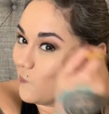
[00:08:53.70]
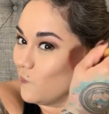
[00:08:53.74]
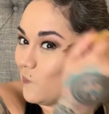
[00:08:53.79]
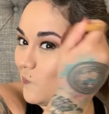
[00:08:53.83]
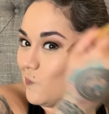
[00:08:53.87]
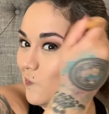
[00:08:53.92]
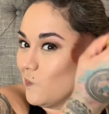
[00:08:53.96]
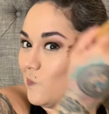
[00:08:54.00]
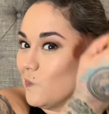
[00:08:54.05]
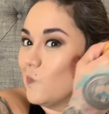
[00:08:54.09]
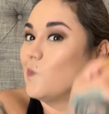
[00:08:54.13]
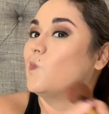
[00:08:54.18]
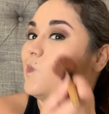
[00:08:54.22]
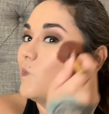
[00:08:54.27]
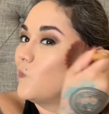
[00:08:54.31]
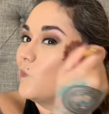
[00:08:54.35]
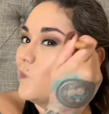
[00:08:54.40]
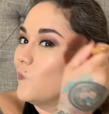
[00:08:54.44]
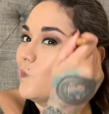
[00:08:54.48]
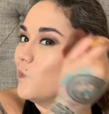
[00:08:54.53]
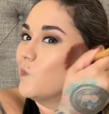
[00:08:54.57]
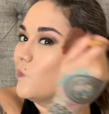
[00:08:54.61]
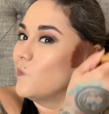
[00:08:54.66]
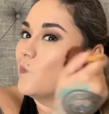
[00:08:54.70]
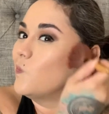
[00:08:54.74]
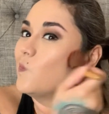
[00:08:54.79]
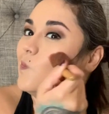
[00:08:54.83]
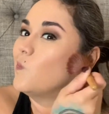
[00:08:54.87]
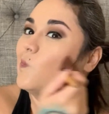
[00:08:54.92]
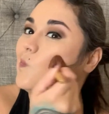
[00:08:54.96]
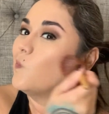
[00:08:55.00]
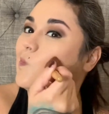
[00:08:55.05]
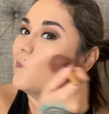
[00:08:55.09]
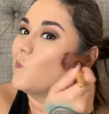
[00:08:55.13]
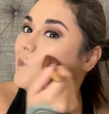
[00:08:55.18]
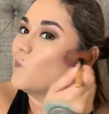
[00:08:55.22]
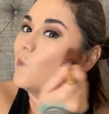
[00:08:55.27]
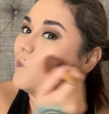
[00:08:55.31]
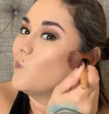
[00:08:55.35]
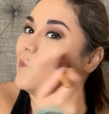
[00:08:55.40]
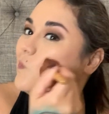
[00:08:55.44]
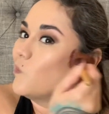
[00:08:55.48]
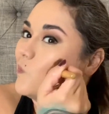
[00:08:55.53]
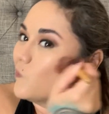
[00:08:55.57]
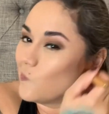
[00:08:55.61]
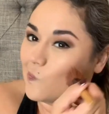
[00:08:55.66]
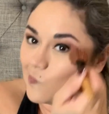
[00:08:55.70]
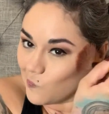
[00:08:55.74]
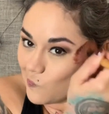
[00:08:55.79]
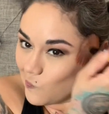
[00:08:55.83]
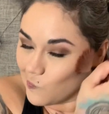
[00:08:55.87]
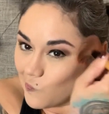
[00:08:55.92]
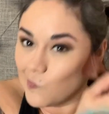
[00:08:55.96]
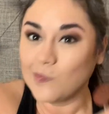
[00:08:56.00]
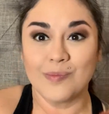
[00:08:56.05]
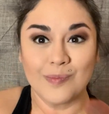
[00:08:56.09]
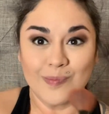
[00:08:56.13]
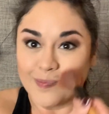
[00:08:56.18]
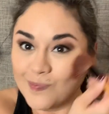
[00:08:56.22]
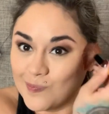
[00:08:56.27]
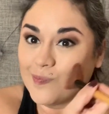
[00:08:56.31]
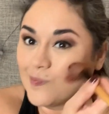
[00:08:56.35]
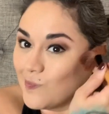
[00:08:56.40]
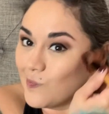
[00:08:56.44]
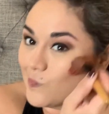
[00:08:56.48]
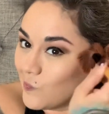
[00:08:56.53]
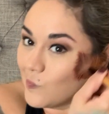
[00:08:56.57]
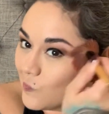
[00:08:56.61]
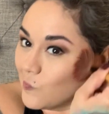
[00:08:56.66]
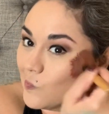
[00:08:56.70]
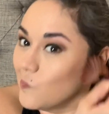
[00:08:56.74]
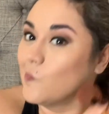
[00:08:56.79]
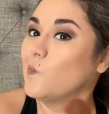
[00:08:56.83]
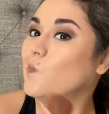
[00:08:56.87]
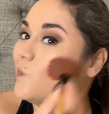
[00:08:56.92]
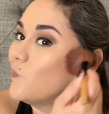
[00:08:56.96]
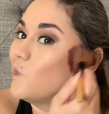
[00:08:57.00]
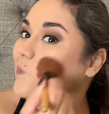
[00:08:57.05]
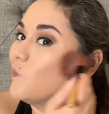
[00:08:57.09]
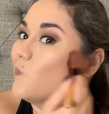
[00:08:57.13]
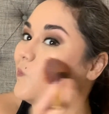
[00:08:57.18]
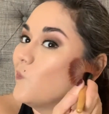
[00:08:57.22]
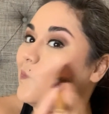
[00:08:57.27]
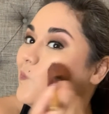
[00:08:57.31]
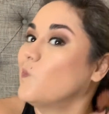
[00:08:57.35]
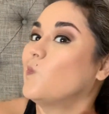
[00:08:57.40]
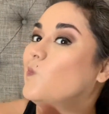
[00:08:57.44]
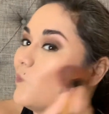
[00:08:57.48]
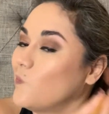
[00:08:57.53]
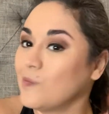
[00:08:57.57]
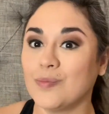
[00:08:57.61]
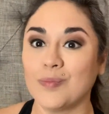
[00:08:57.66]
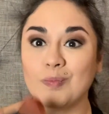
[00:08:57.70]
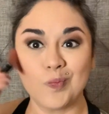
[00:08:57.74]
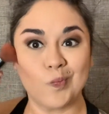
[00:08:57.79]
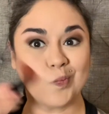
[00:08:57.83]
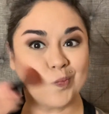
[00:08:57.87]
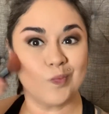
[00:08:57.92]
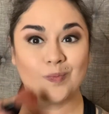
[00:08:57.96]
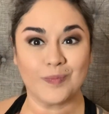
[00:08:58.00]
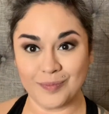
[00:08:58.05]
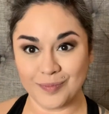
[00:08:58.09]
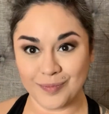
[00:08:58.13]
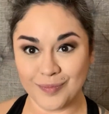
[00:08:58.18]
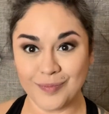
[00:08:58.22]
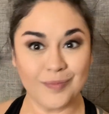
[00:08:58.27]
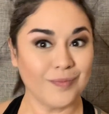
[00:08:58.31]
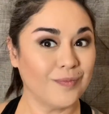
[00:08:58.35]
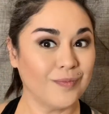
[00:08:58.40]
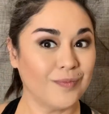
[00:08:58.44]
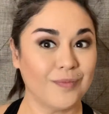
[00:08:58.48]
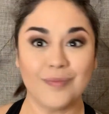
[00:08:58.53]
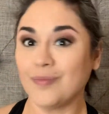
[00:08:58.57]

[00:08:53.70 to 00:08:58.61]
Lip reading: I try and find someone that's going on a cruise and I give them money to buy me more bronzer.